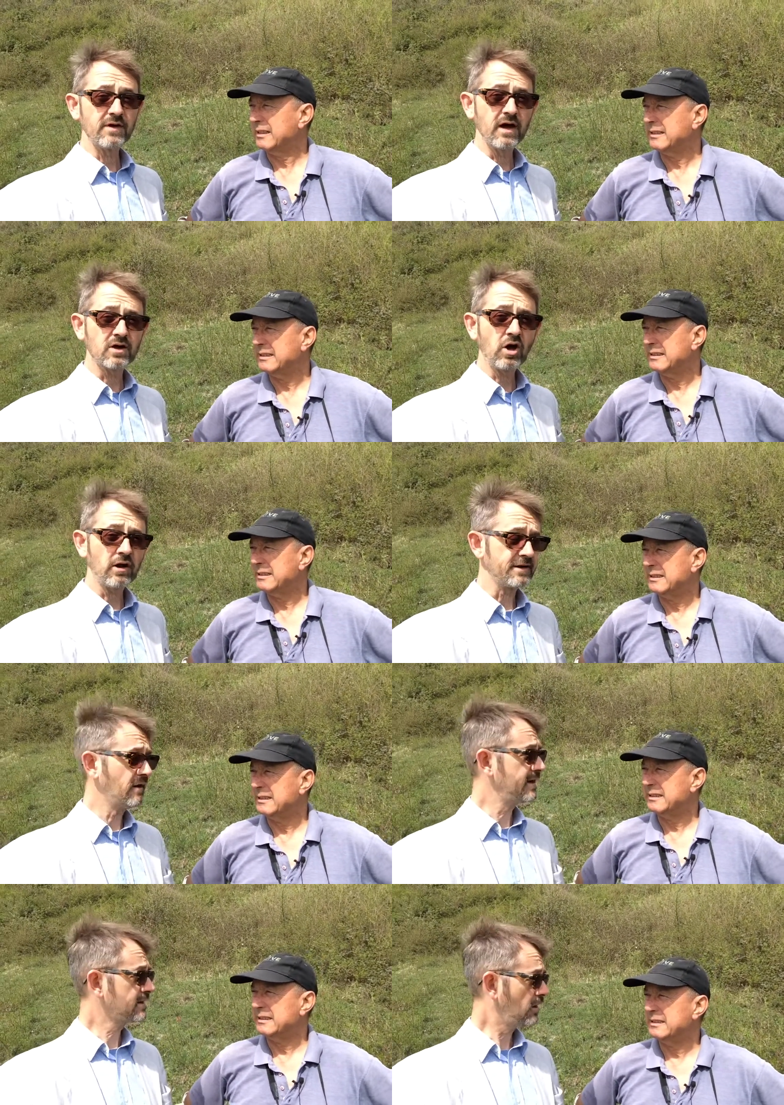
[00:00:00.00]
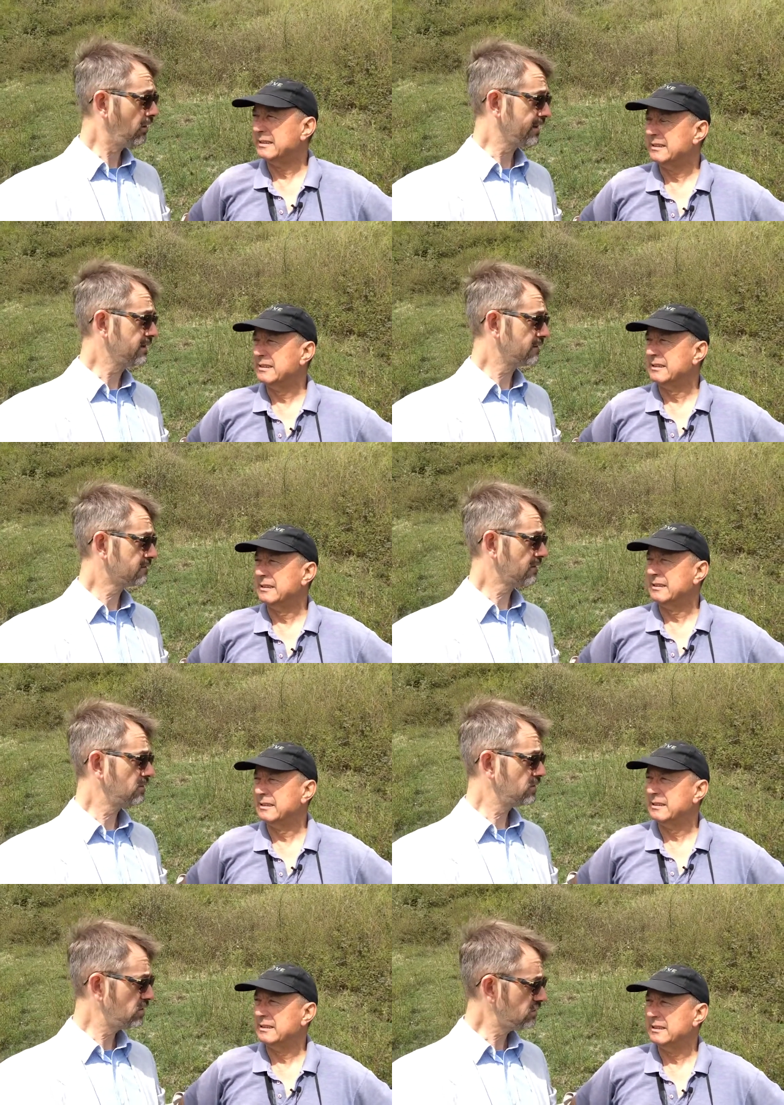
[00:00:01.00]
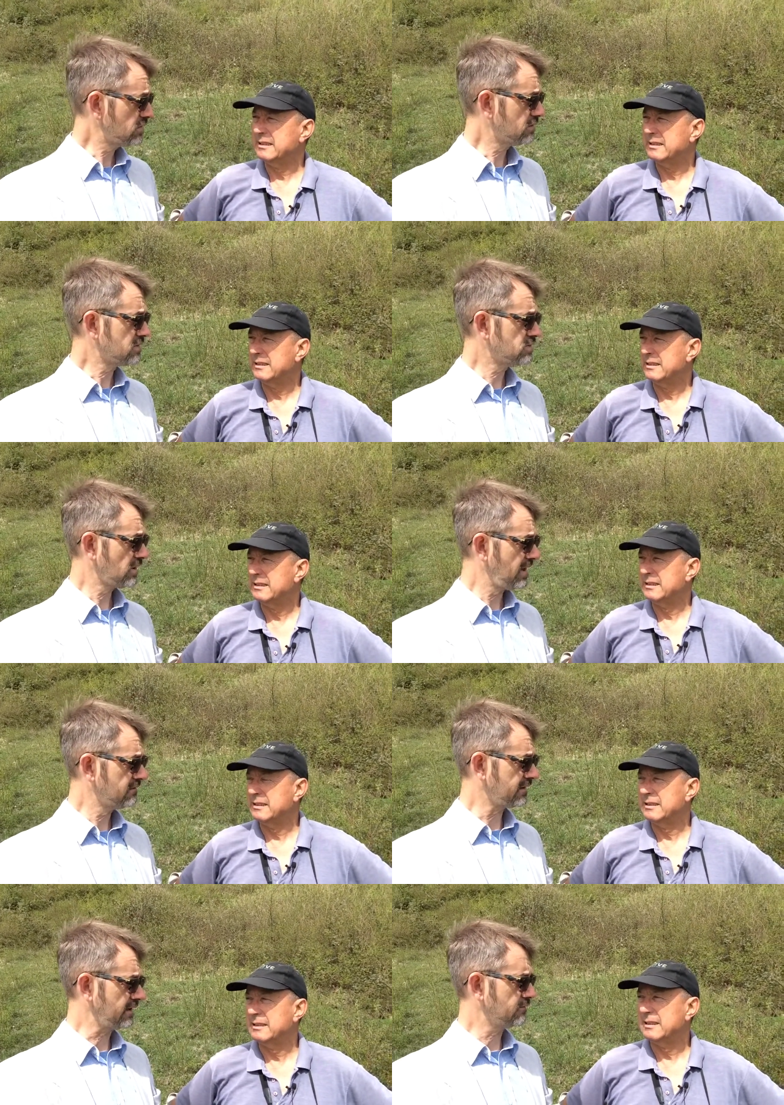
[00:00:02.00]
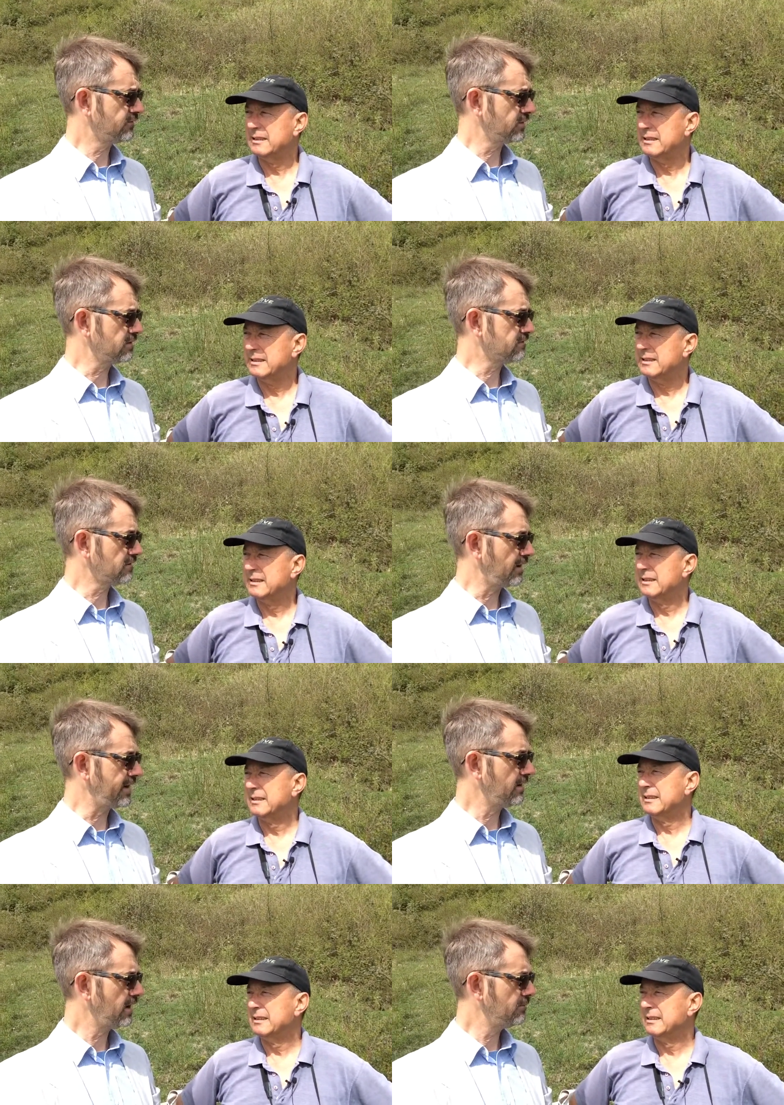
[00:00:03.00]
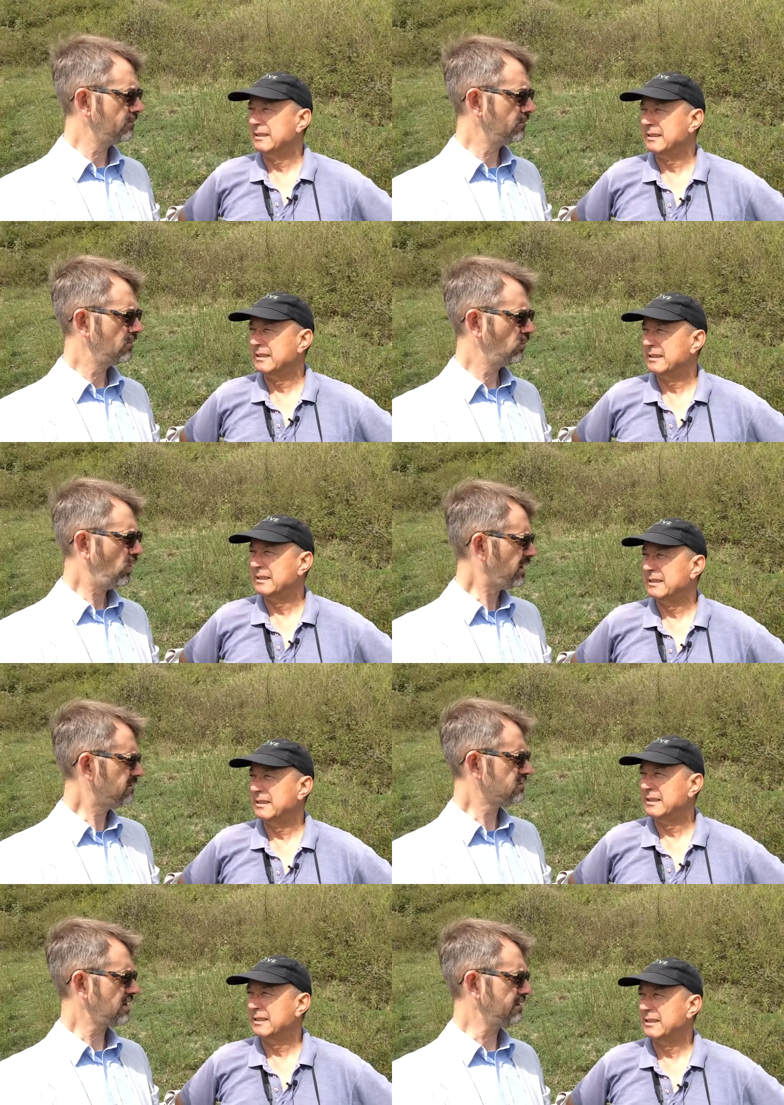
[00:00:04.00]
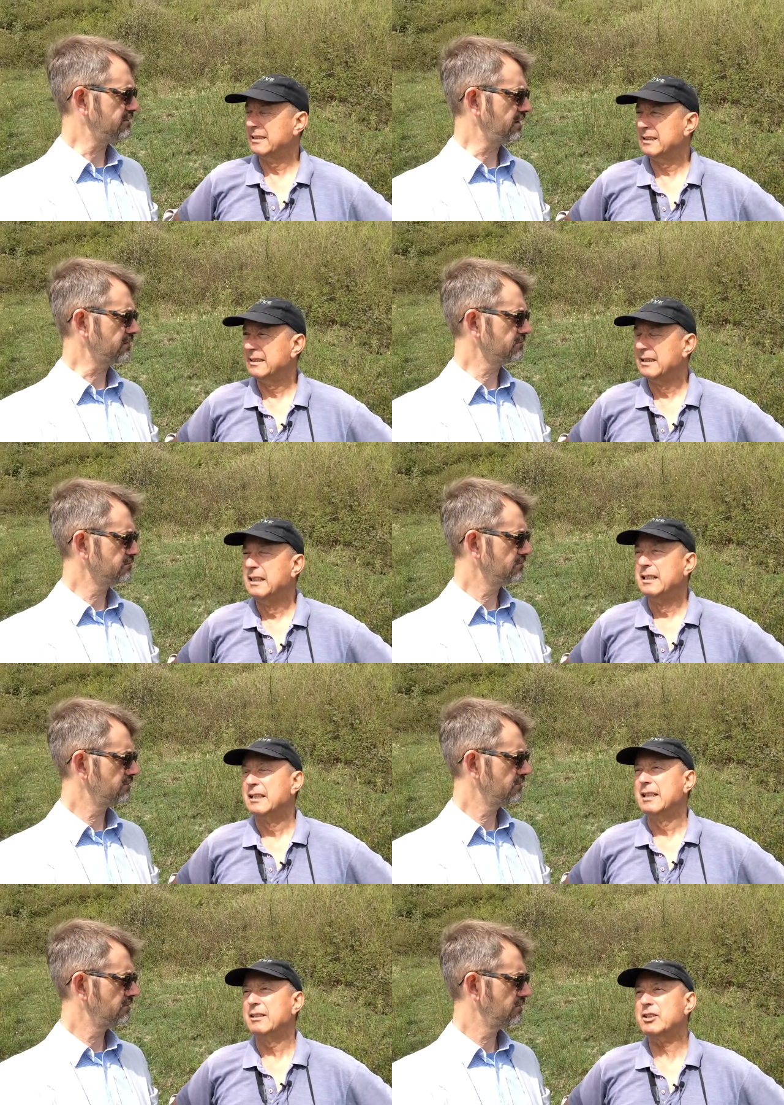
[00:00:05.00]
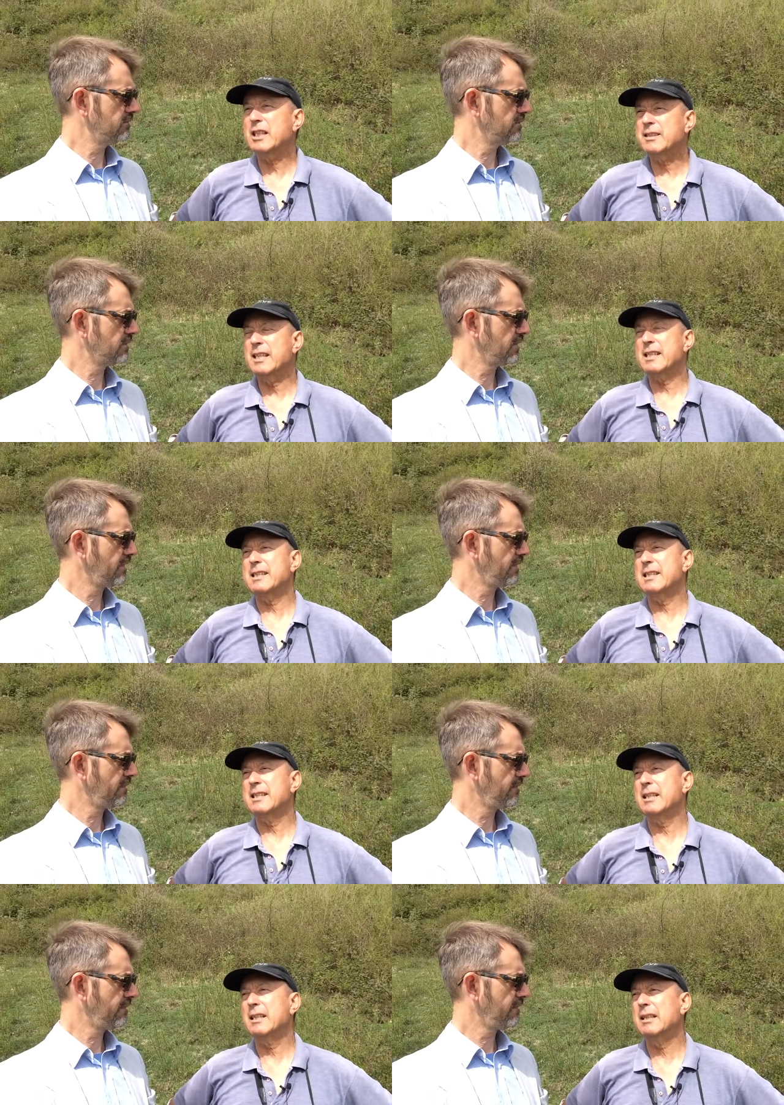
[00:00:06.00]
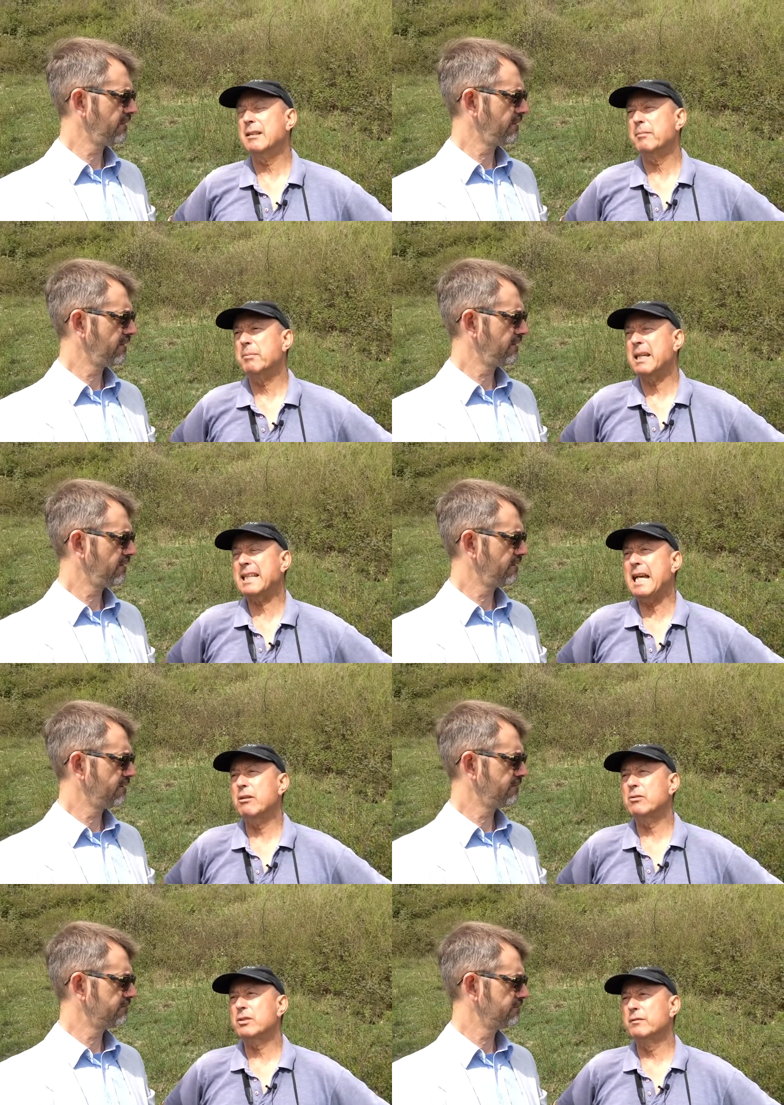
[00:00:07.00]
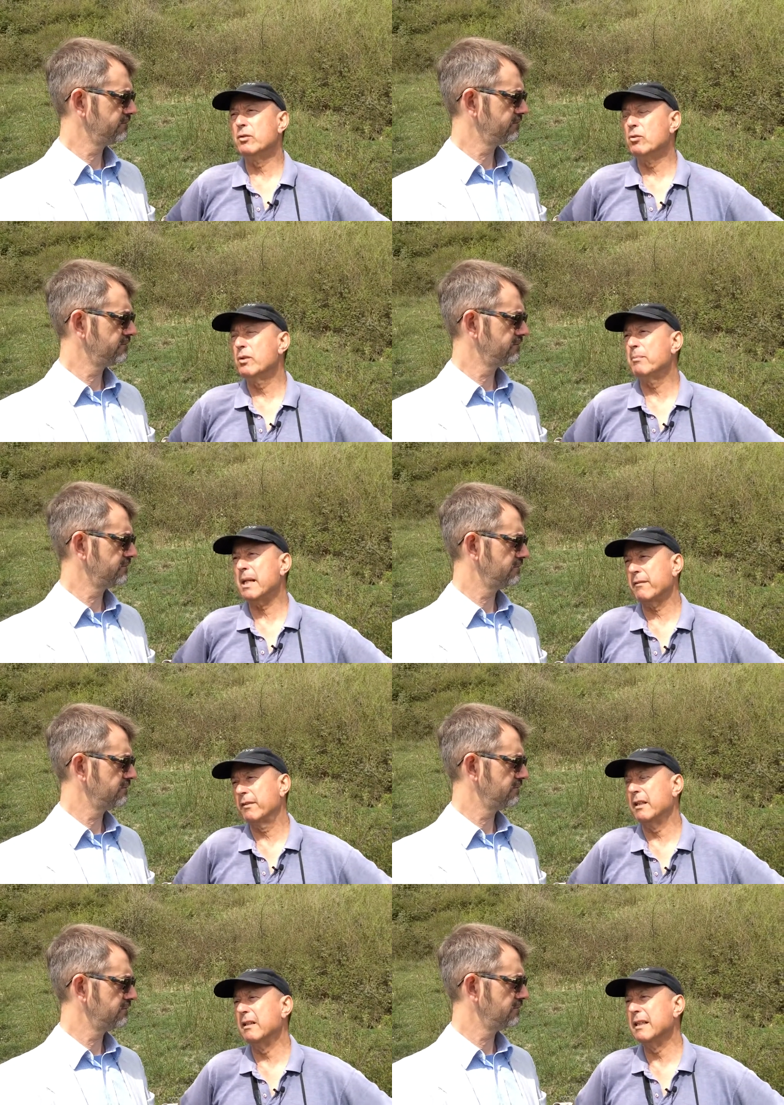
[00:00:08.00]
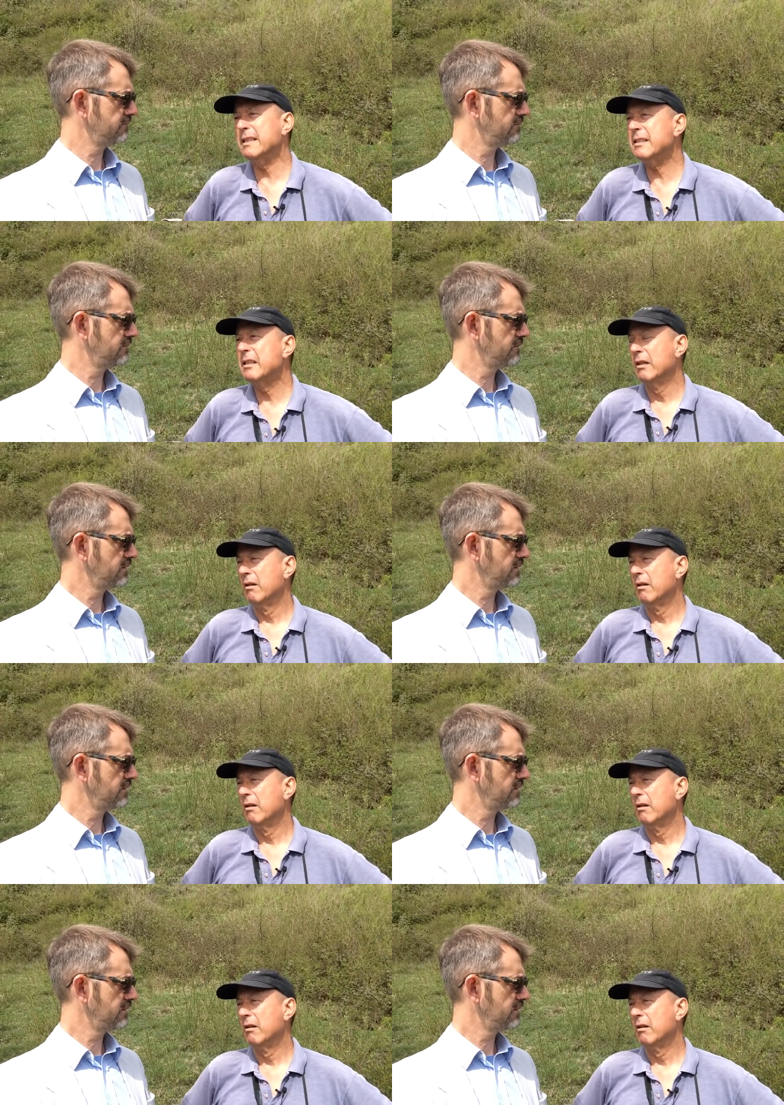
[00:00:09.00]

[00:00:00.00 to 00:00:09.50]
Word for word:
Speaker 1: uh, Colin Knight. Colin, so you do the transect for this site. Um, what is a transect?
Speaker 2: A transect is a, a, count of all the butterflies